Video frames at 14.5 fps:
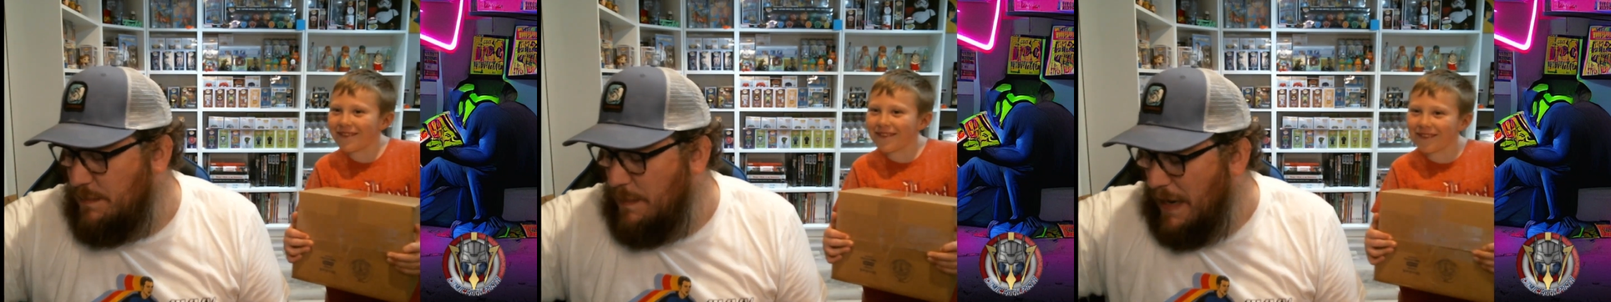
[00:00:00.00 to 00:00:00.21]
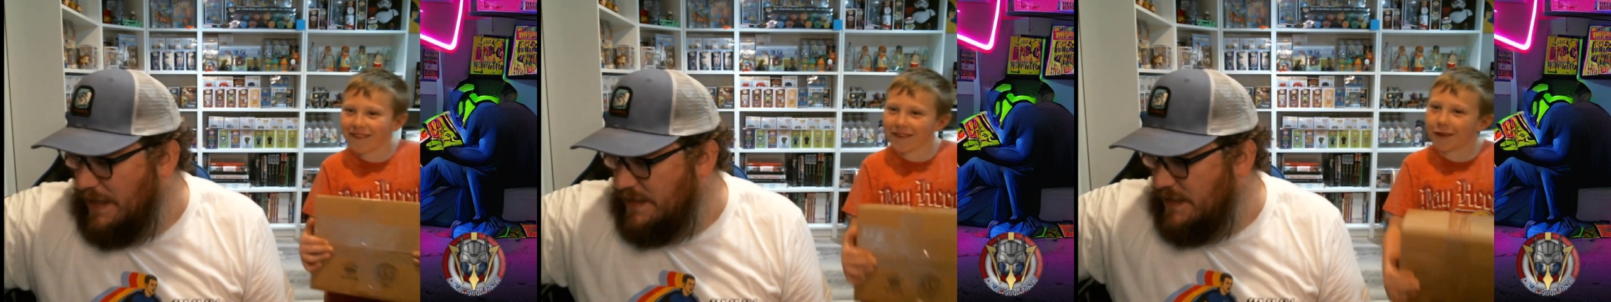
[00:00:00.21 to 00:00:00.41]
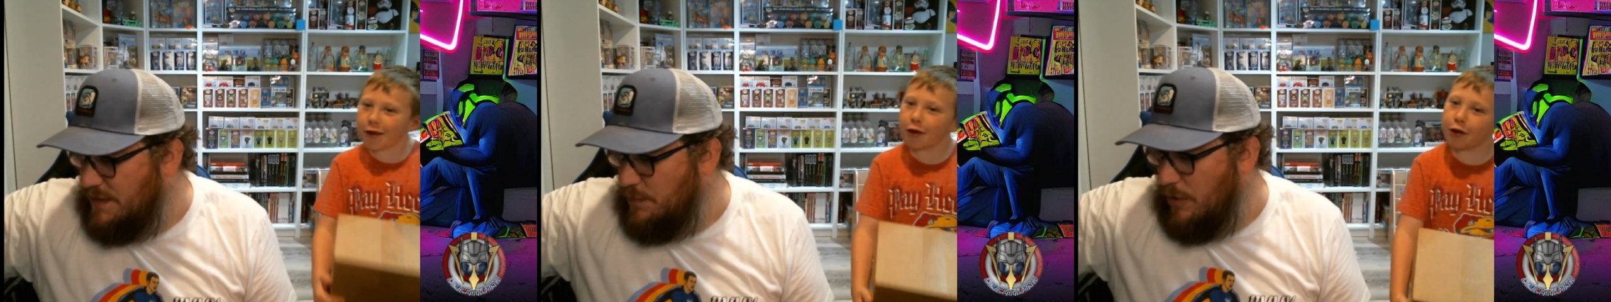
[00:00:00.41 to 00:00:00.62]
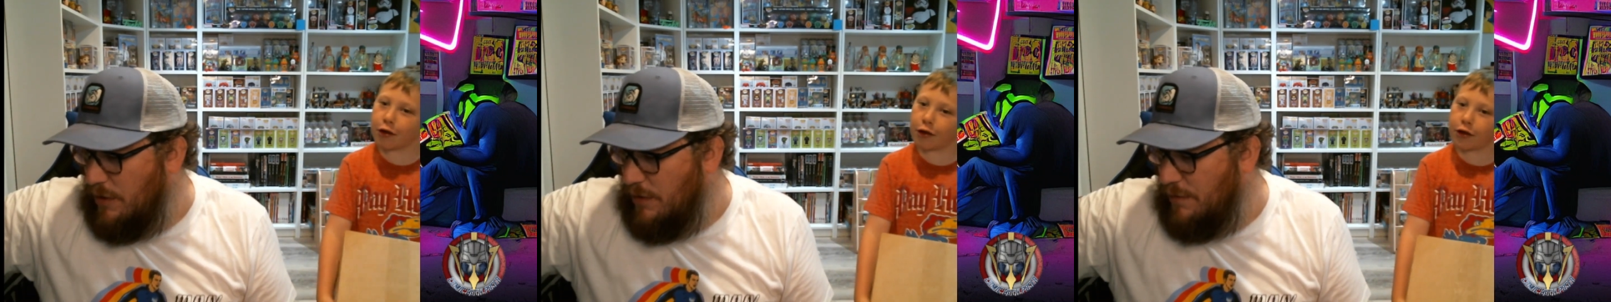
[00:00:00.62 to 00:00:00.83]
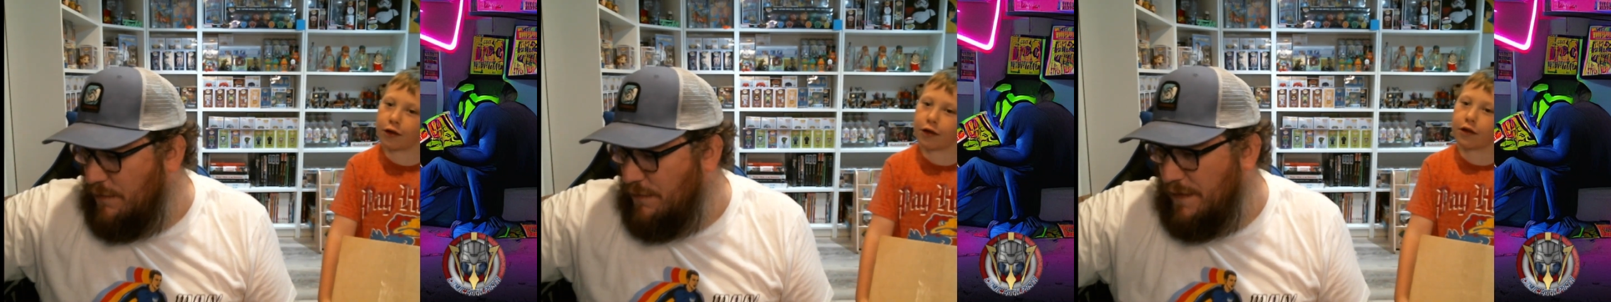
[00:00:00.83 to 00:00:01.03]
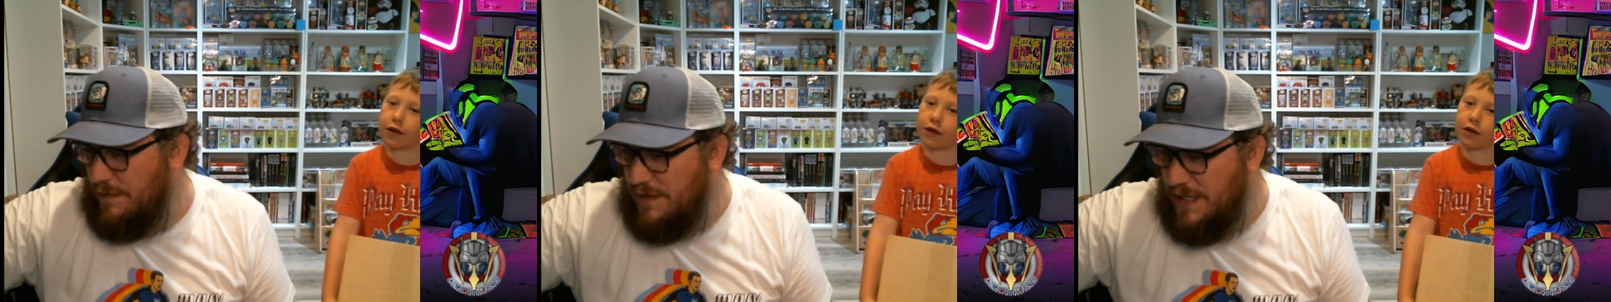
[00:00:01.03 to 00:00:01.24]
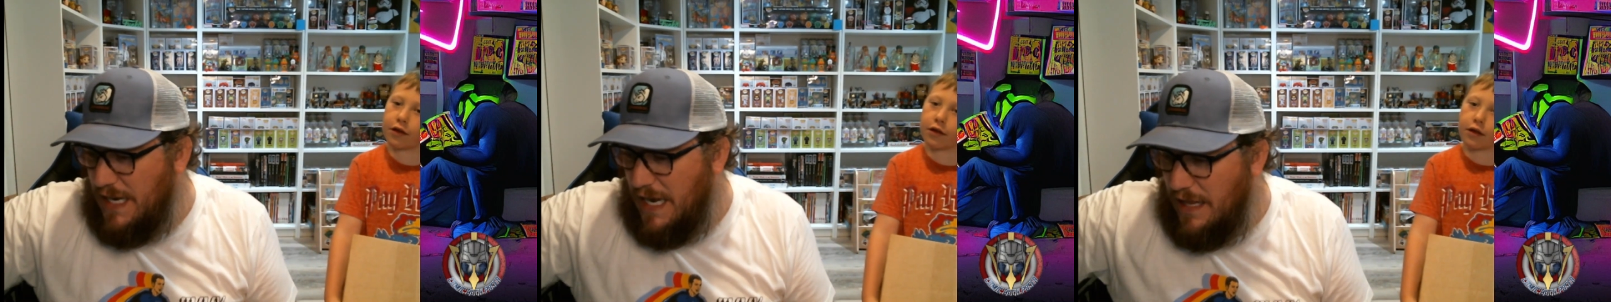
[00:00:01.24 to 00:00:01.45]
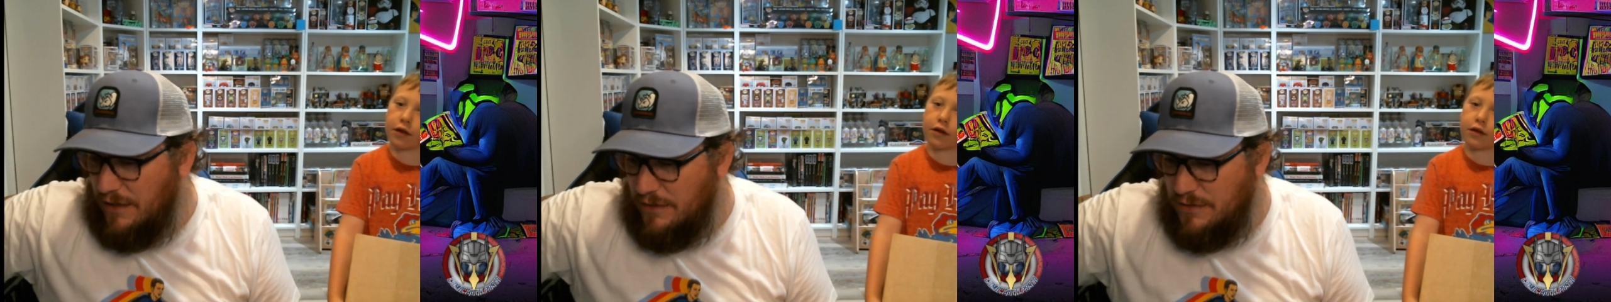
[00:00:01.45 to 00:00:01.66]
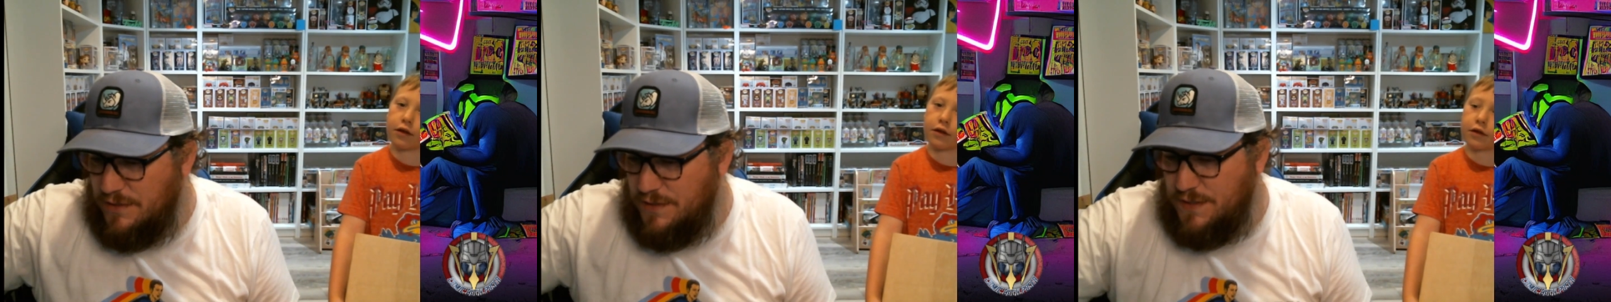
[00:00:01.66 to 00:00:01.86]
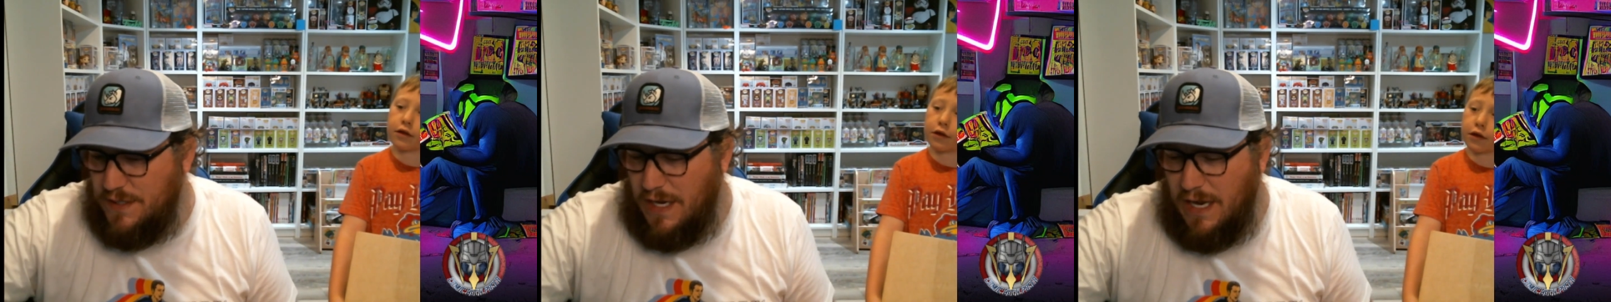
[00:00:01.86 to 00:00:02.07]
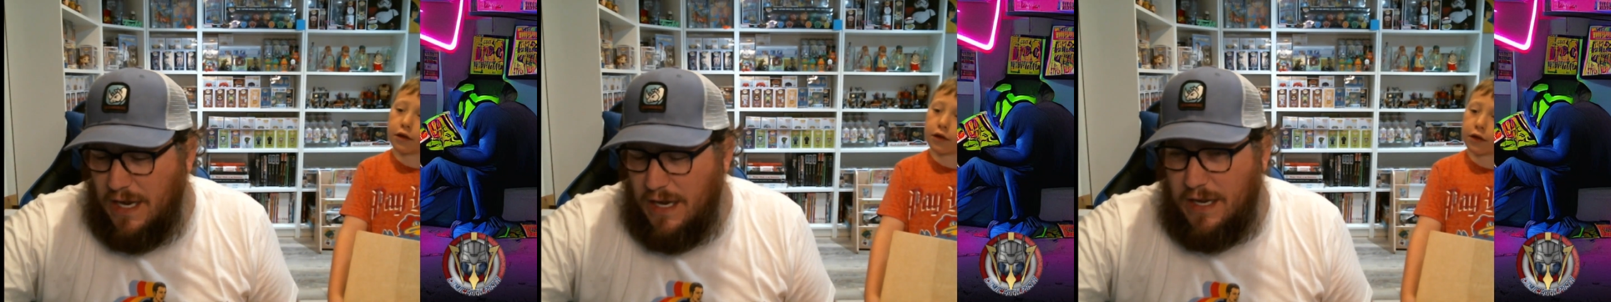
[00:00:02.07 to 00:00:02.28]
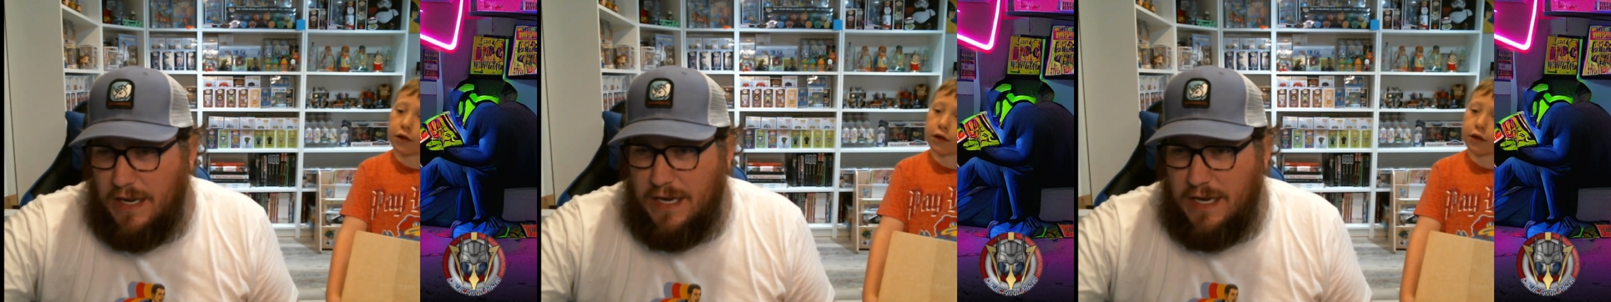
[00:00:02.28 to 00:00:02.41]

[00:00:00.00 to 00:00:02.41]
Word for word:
Speaker 1: boxes were fifty dollars uh,